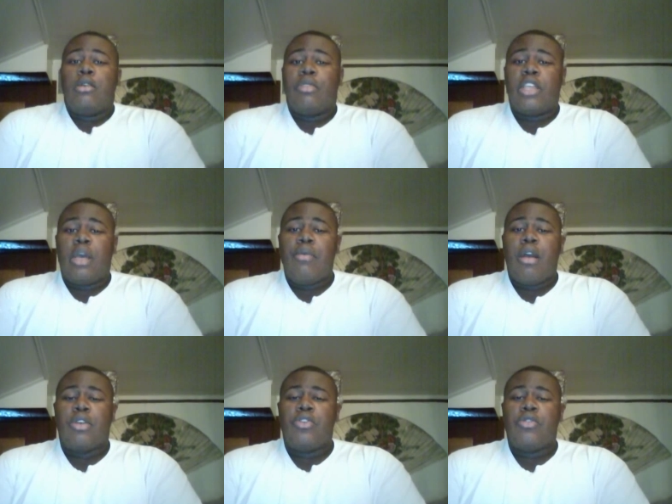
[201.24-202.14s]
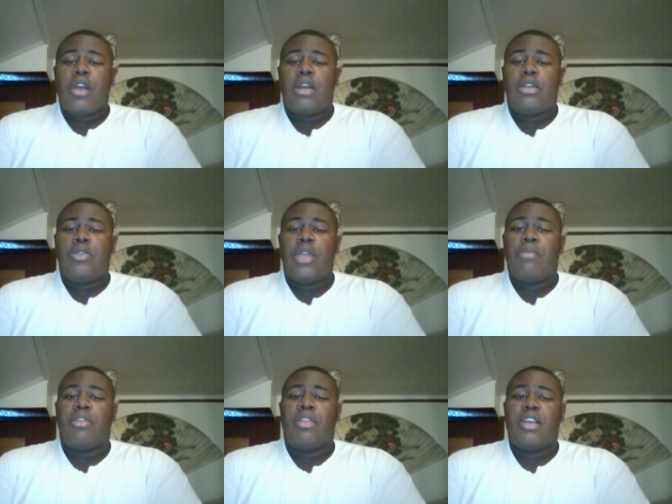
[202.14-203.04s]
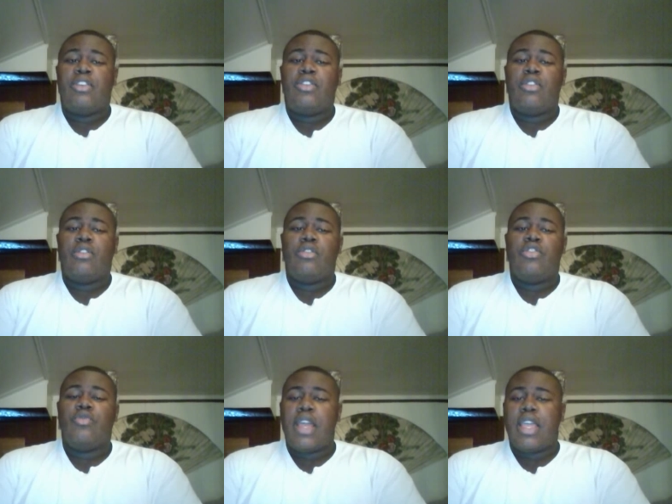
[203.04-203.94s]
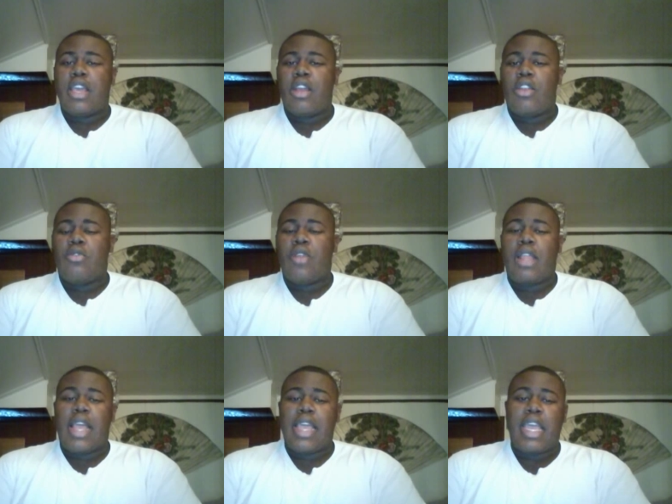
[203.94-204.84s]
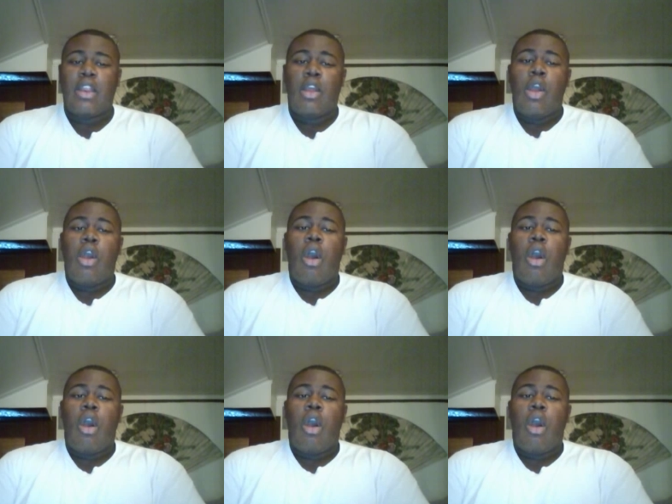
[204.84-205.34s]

But tell me, comments below, guys, what you think about this. Did you like it? Do you not like it?